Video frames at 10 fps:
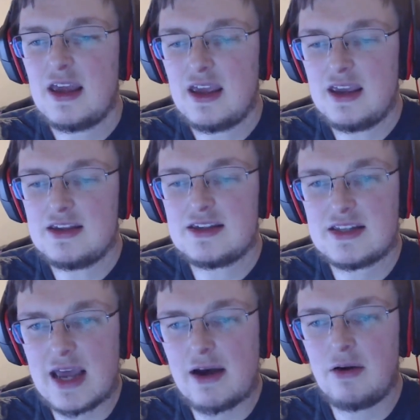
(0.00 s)
is
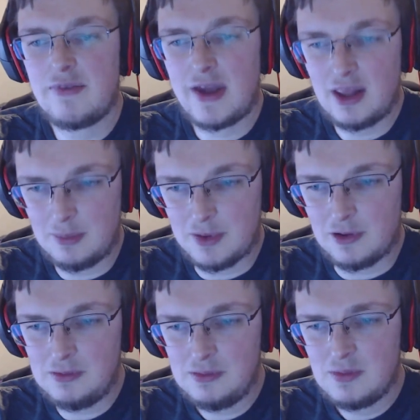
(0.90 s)
now
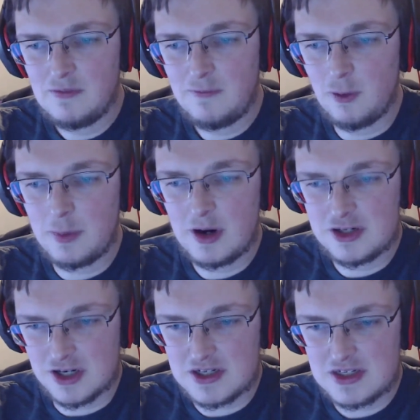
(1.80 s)
available for
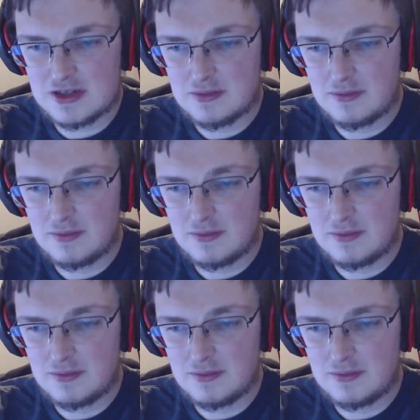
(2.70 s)
purchase.